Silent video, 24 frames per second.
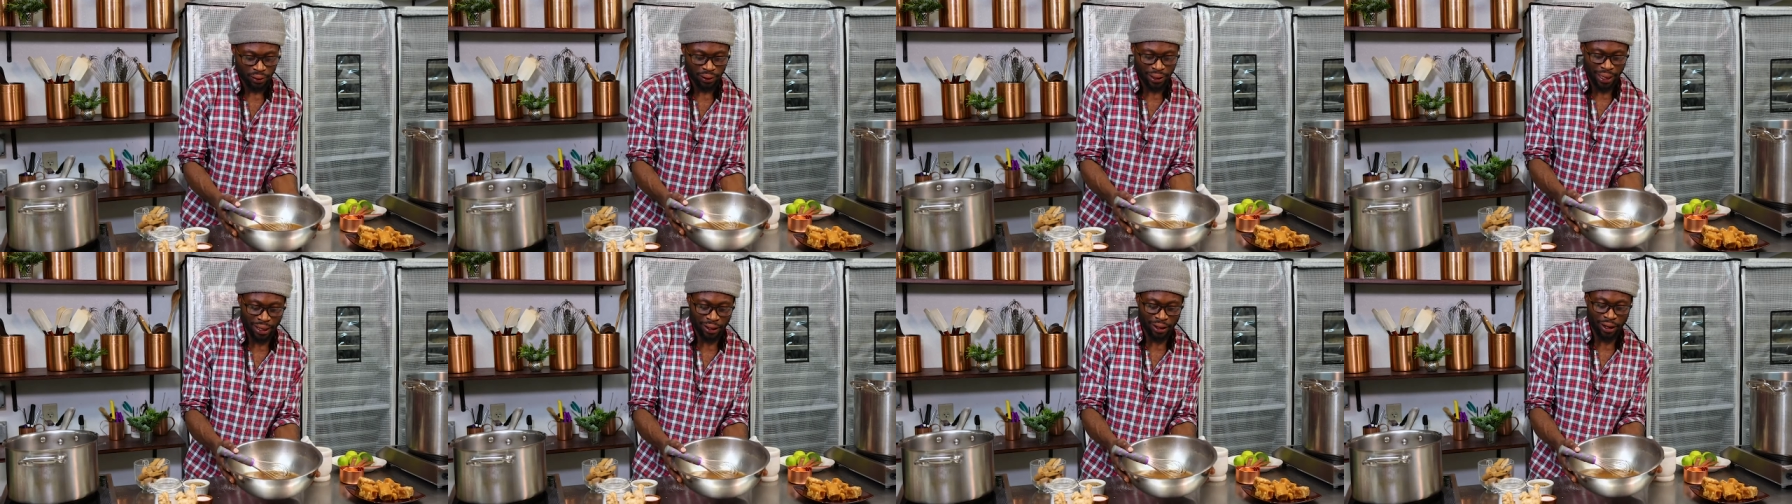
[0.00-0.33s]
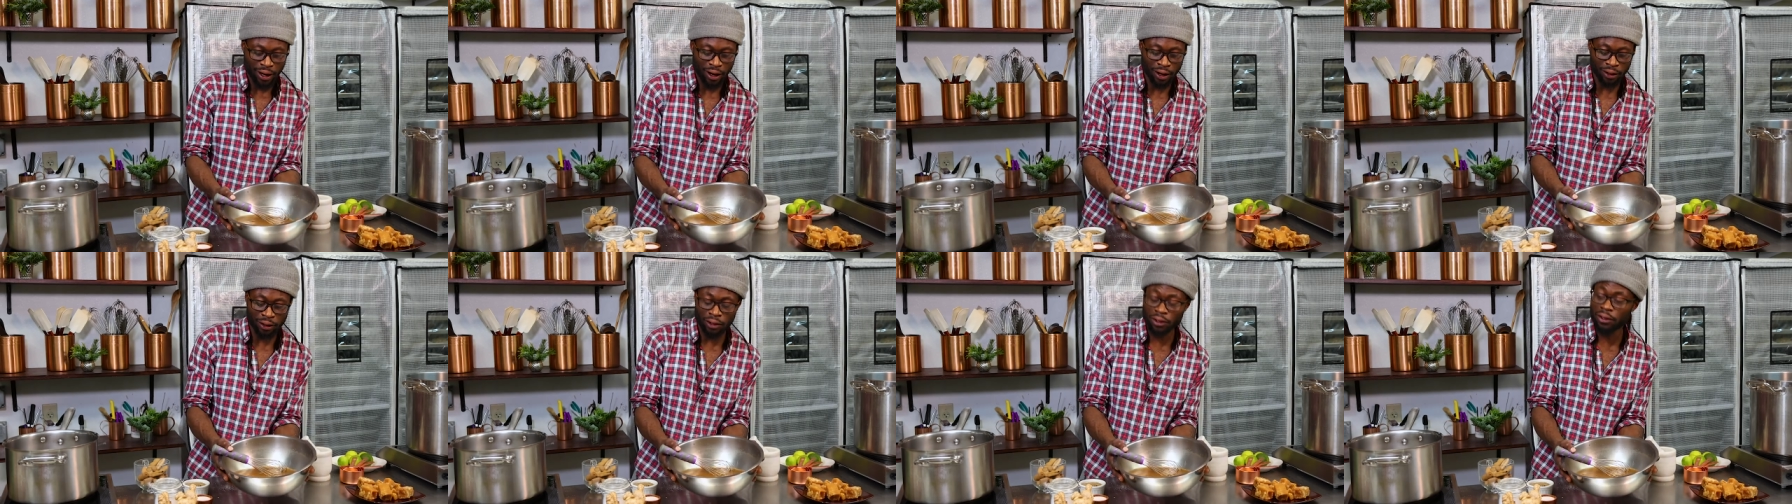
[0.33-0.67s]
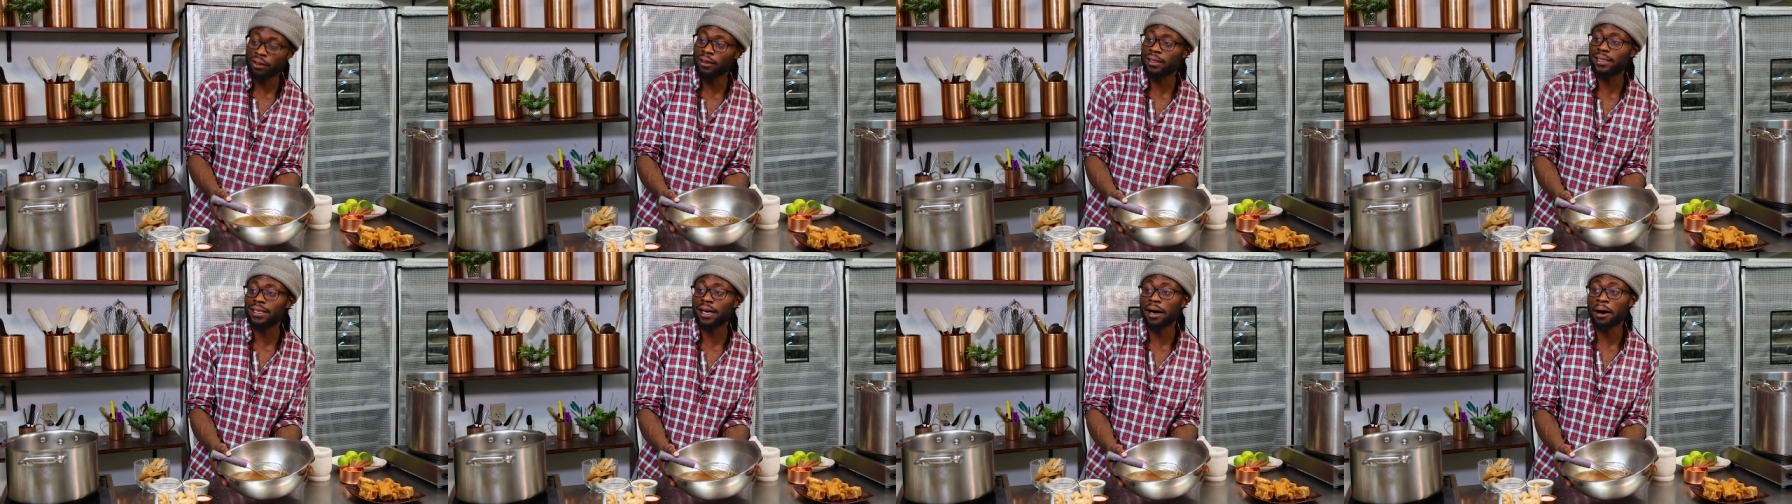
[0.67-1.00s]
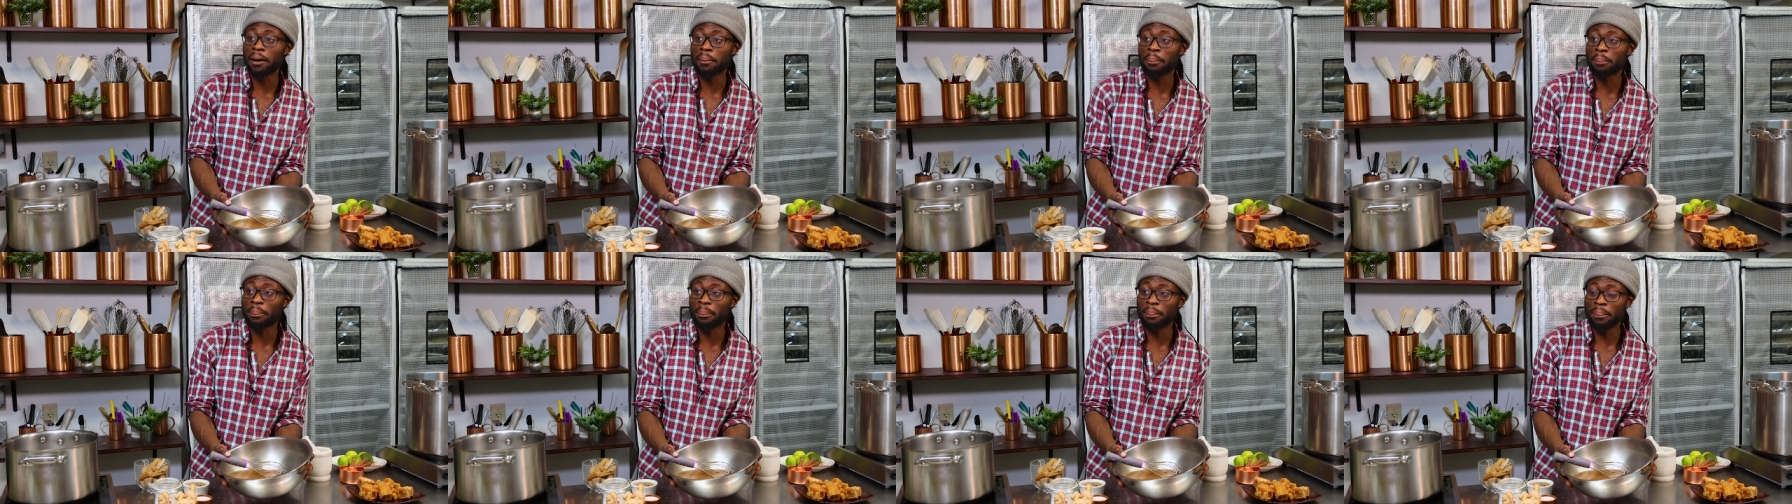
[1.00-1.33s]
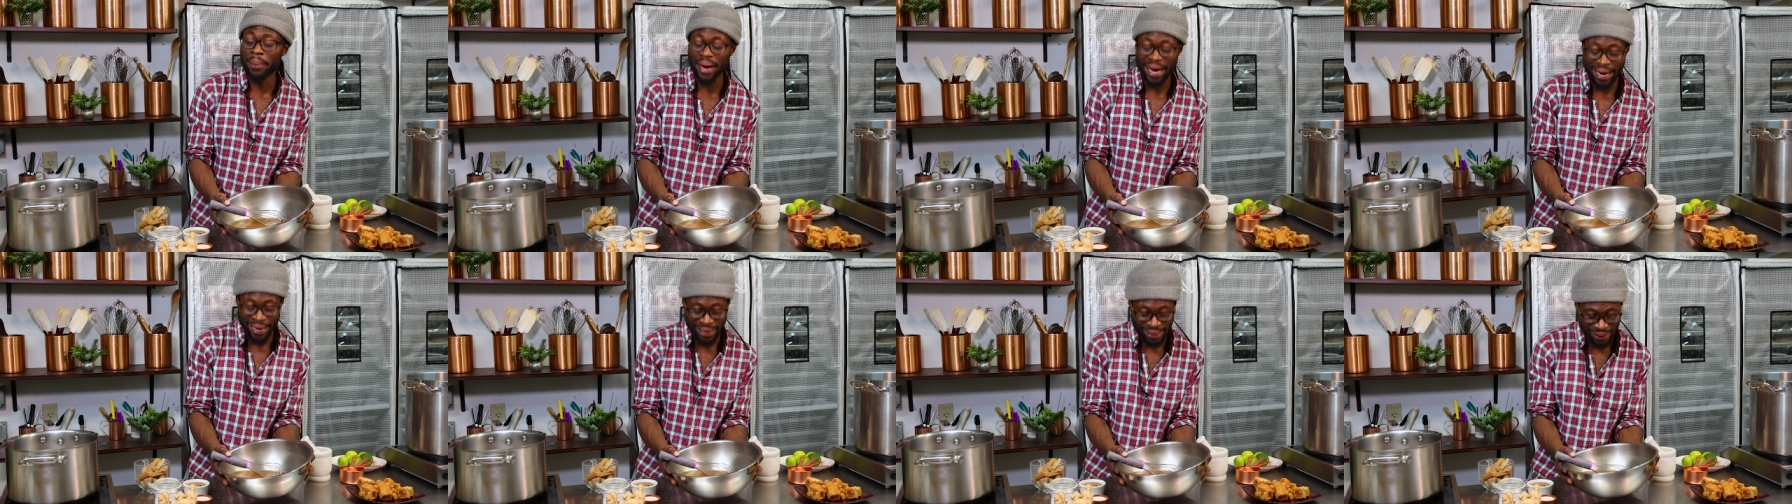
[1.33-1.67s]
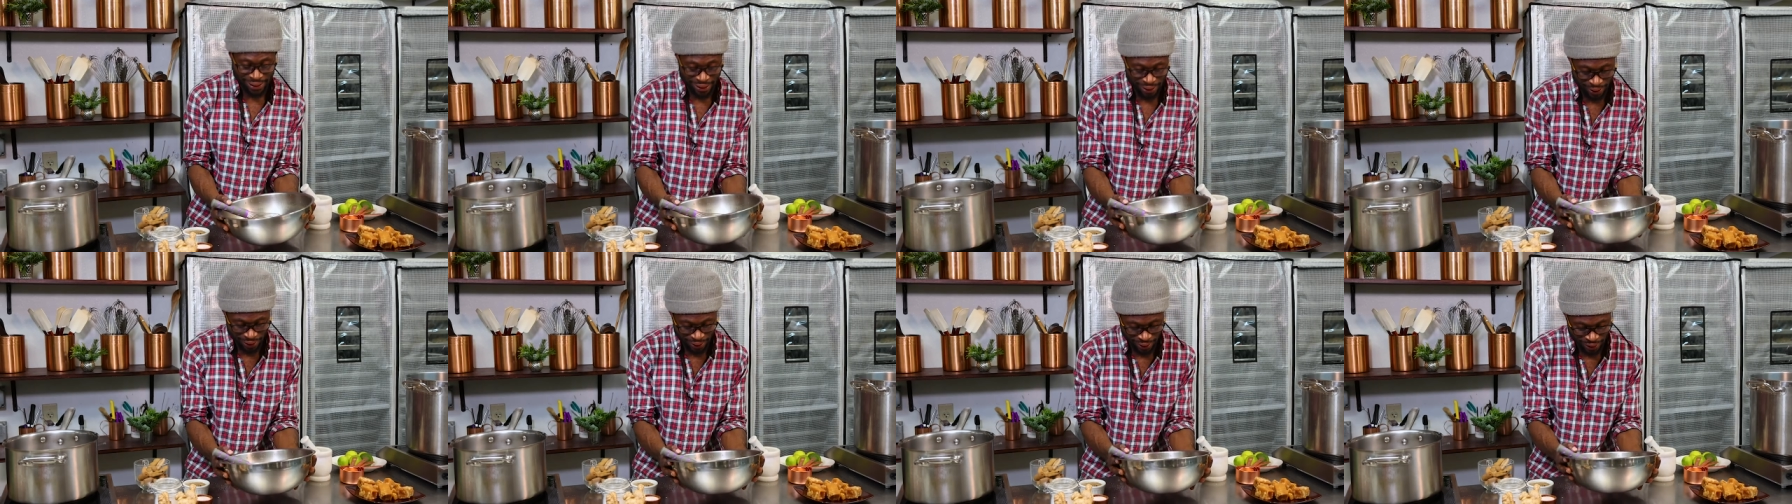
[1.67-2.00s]
That color looks
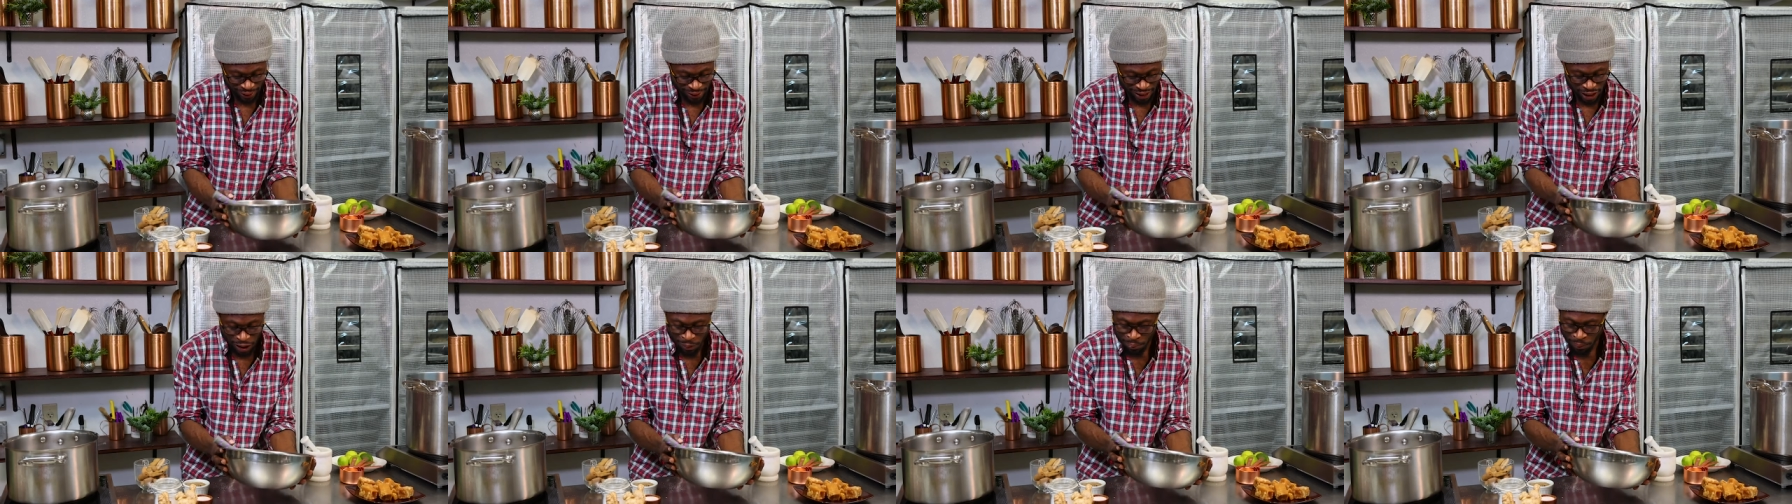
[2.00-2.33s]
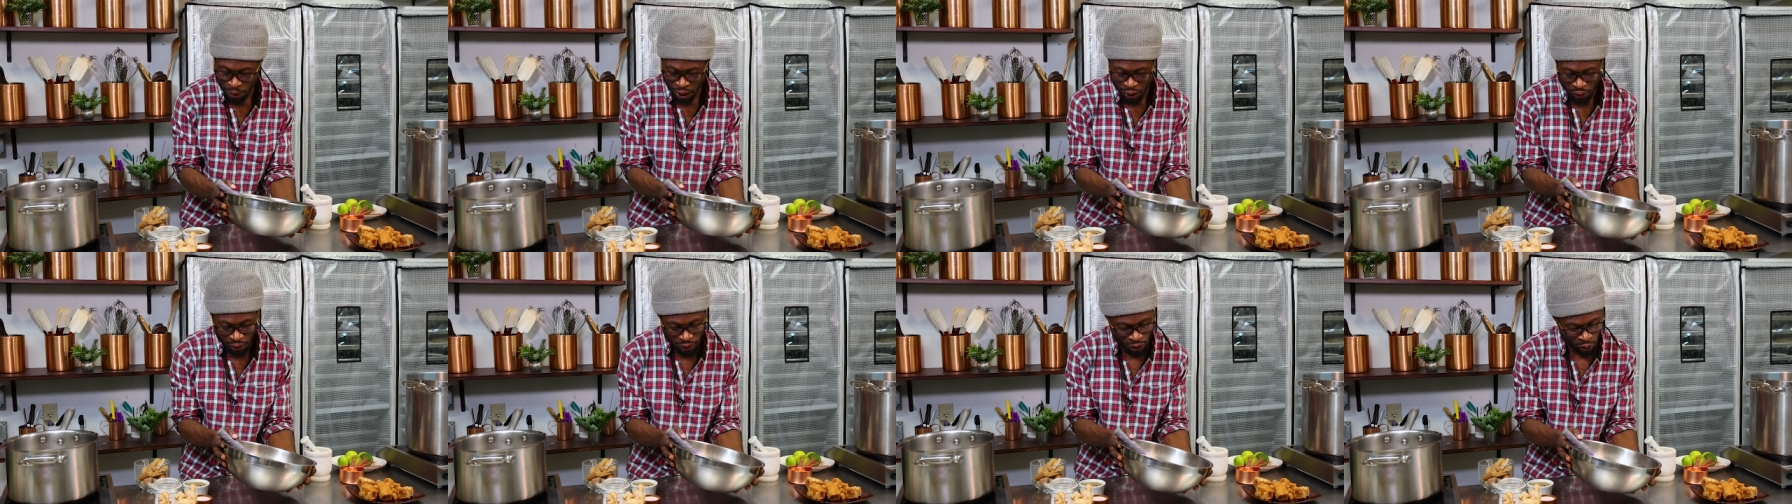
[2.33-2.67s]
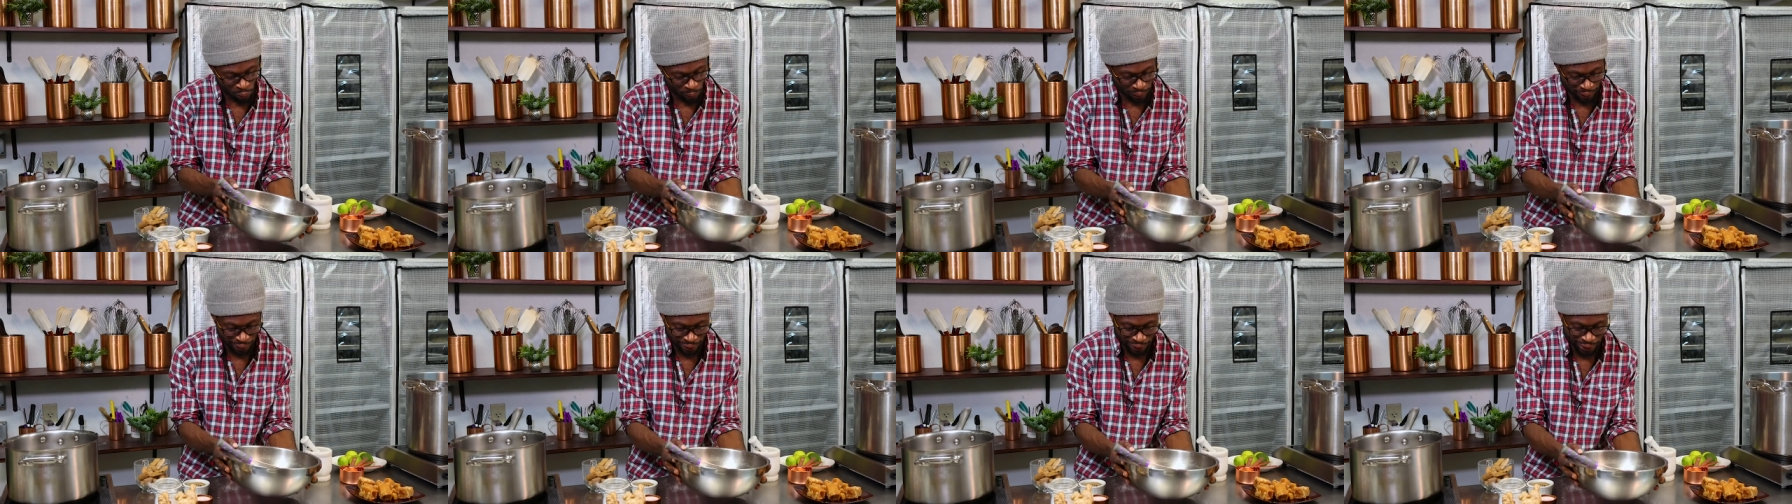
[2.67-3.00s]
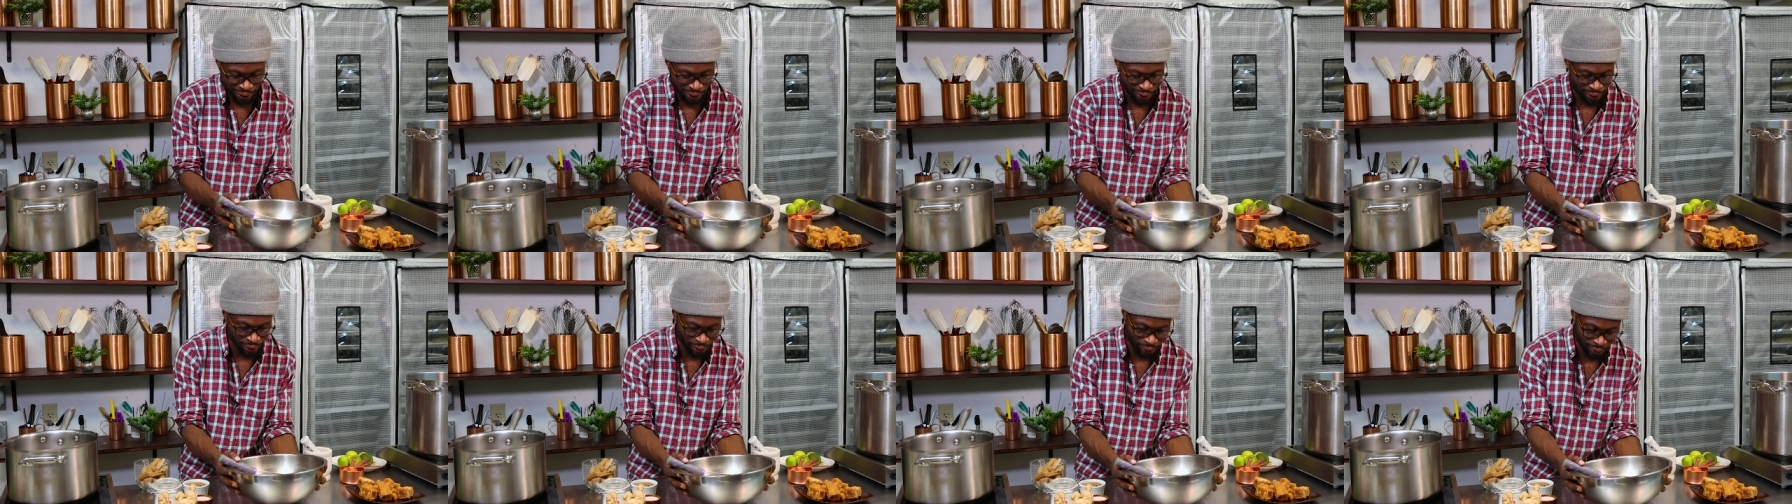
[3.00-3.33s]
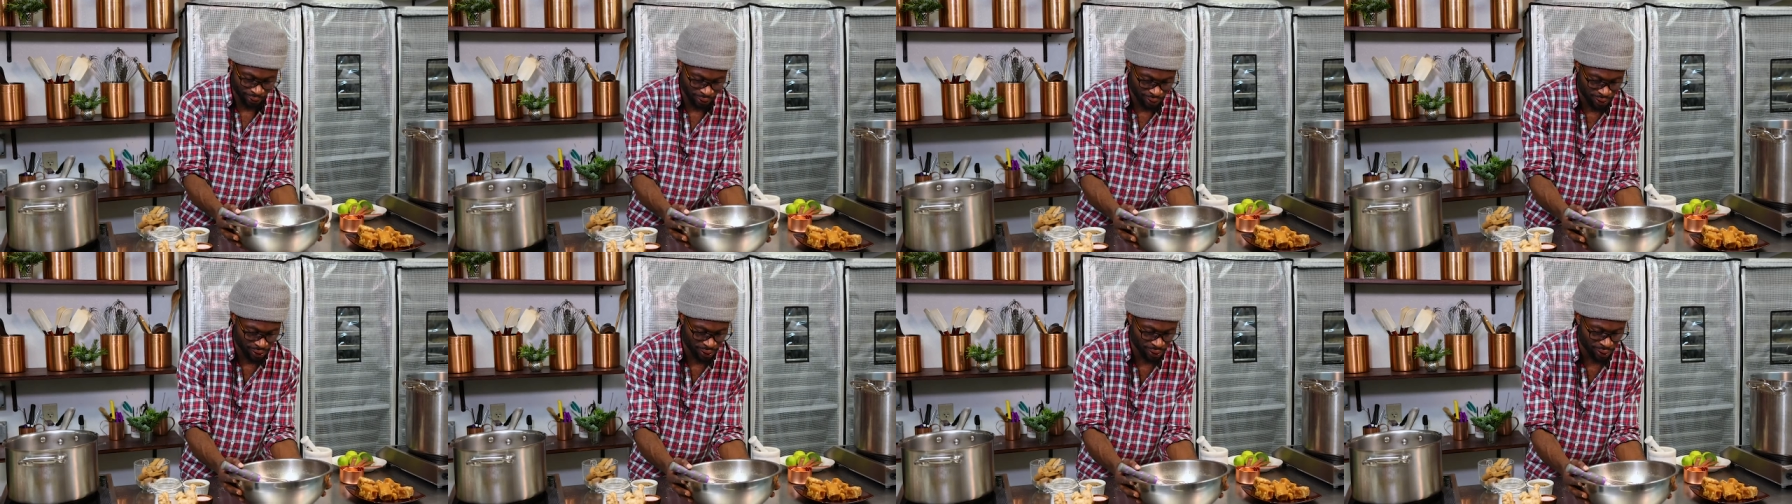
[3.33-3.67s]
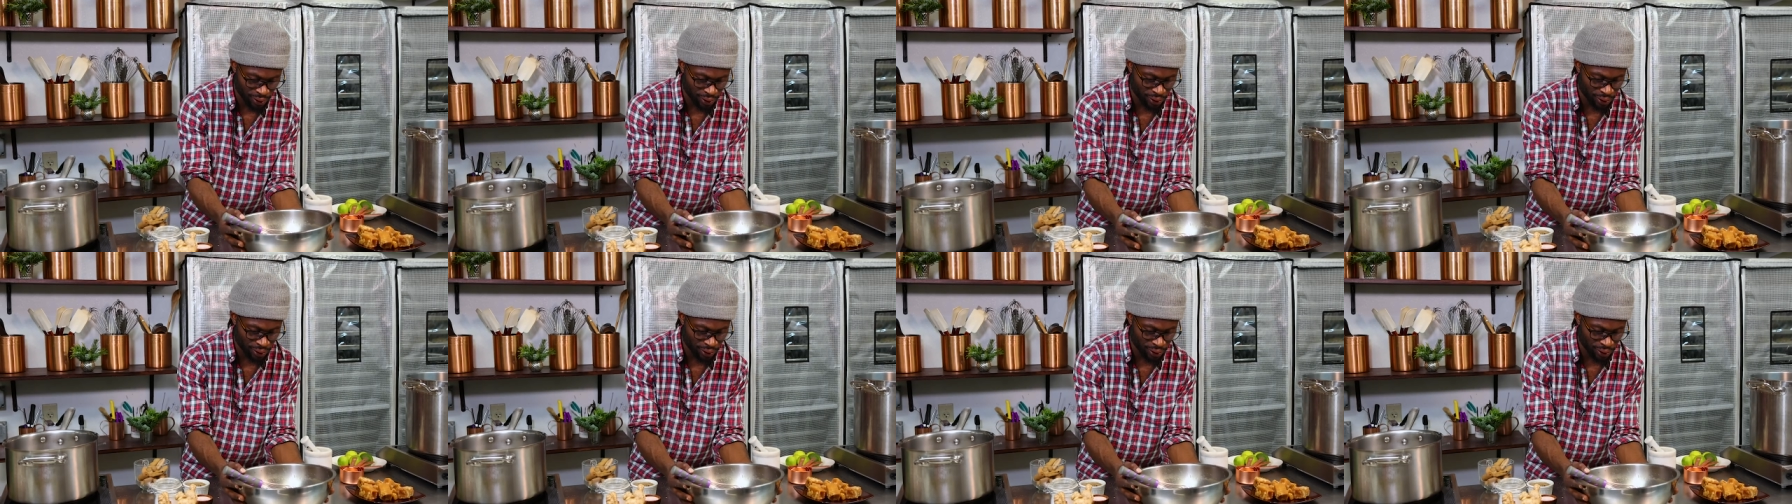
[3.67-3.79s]
amazing and smells ridiculous.